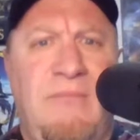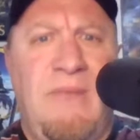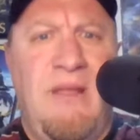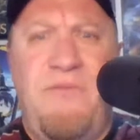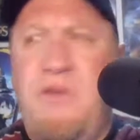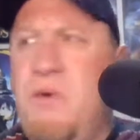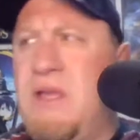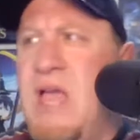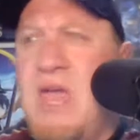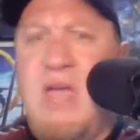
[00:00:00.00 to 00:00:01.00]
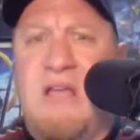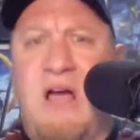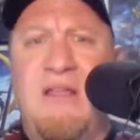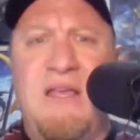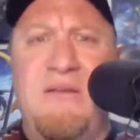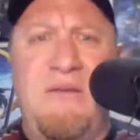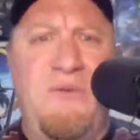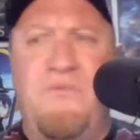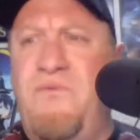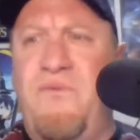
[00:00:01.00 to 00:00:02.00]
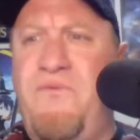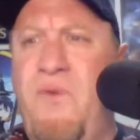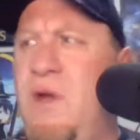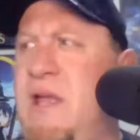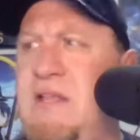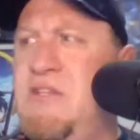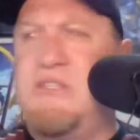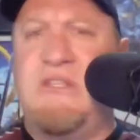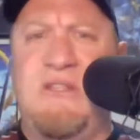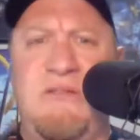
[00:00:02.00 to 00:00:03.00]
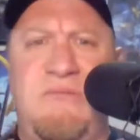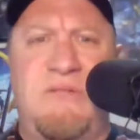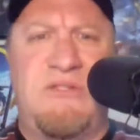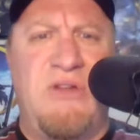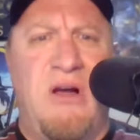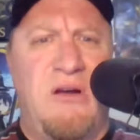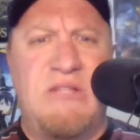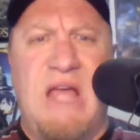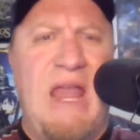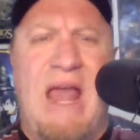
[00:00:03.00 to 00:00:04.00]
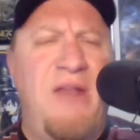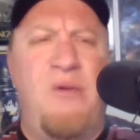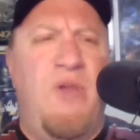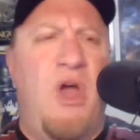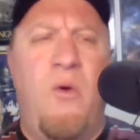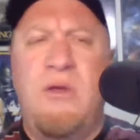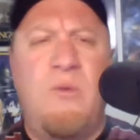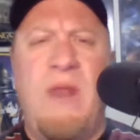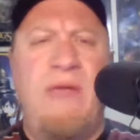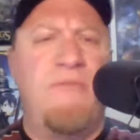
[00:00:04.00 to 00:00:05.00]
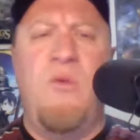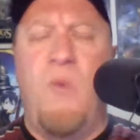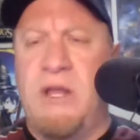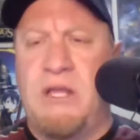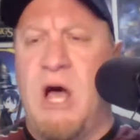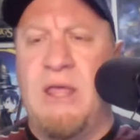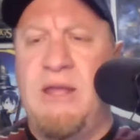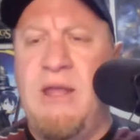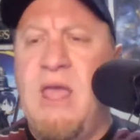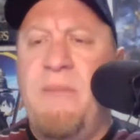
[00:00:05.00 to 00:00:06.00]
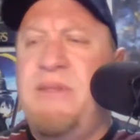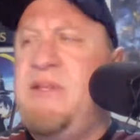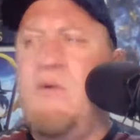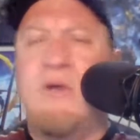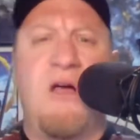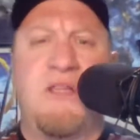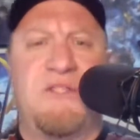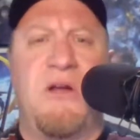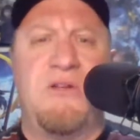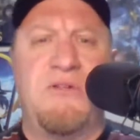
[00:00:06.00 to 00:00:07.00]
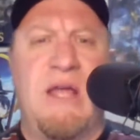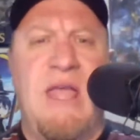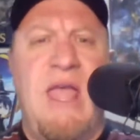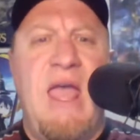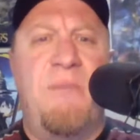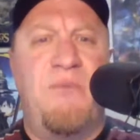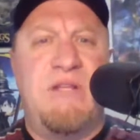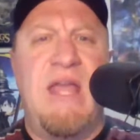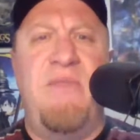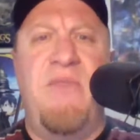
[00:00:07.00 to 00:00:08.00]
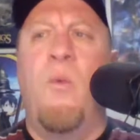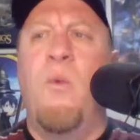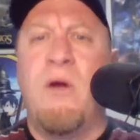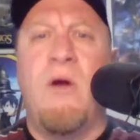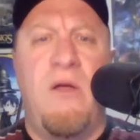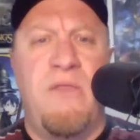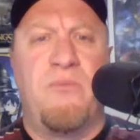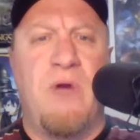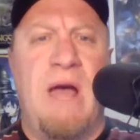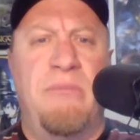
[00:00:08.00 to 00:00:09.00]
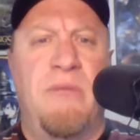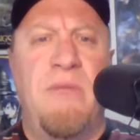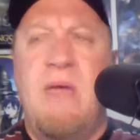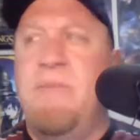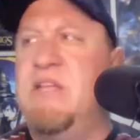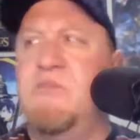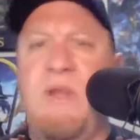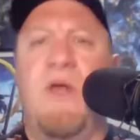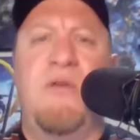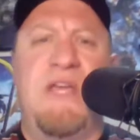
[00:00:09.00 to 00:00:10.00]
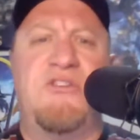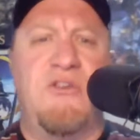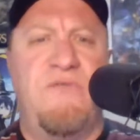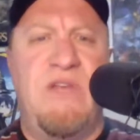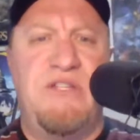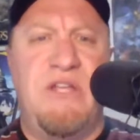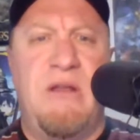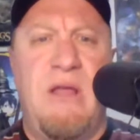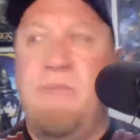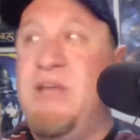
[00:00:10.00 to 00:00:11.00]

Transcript: If you call it Voyage to the Stars, I don't know, whatever you want to call it, but don't call it Star Trek and pretend that we're all the problem because we don't get your vision.